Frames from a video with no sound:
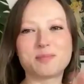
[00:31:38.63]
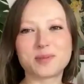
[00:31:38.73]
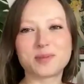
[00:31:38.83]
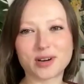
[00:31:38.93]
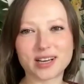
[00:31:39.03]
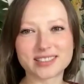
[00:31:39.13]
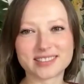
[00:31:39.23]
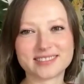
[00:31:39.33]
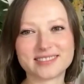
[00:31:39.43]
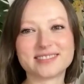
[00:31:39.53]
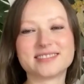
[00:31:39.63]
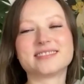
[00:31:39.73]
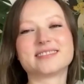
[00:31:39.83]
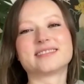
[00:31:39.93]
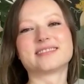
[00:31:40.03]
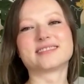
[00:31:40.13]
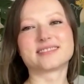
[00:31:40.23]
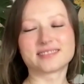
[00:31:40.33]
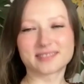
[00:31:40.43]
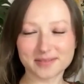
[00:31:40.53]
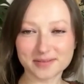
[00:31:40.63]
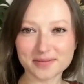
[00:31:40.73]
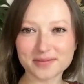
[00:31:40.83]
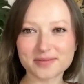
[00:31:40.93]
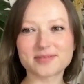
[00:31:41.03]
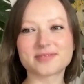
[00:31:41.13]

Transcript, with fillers: industry great. No longer allows that. You're